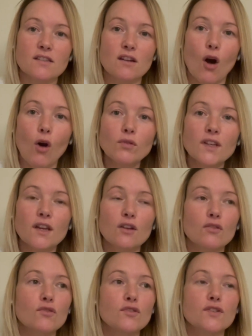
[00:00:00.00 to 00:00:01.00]
Holding a
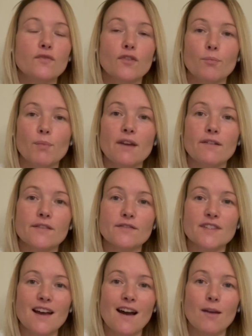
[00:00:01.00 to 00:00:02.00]
grudge for a period of
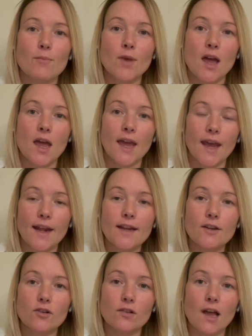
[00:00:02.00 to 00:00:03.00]
time in
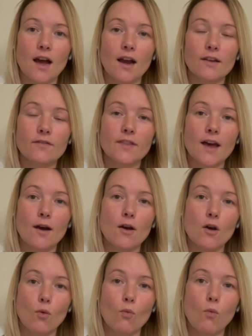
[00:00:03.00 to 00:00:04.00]
your life, that
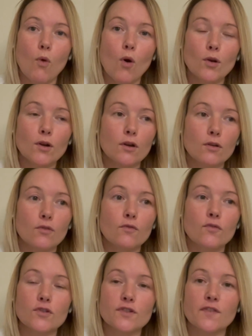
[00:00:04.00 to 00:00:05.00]
one
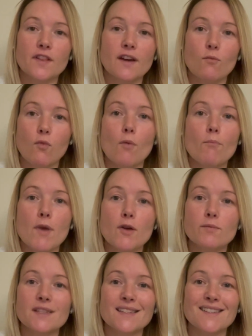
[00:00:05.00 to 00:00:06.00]
grudge for that one
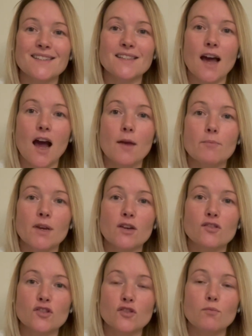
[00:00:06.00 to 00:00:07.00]
moment in time
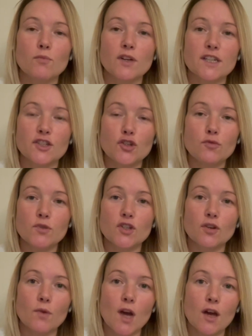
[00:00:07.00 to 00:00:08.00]
because somebody duped
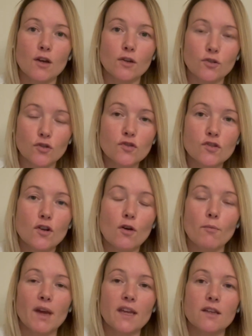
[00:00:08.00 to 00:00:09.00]
you, does not
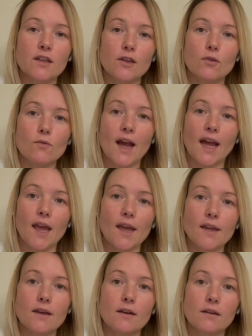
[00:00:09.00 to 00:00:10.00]
make you a
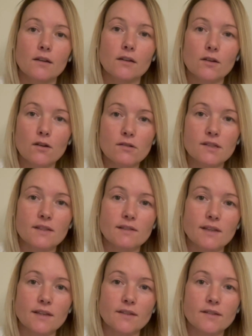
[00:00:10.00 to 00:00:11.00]

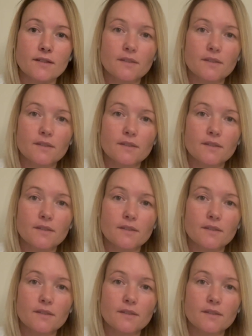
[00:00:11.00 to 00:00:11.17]
narcissist.